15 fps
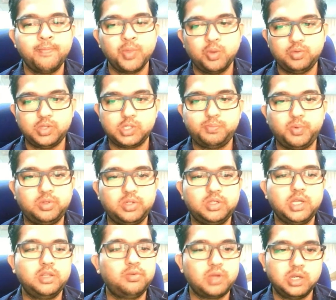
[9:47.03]
you just put it
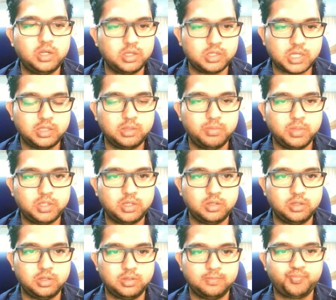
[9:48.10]
and you can design the
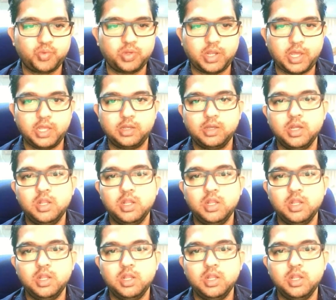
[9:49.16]
material, right?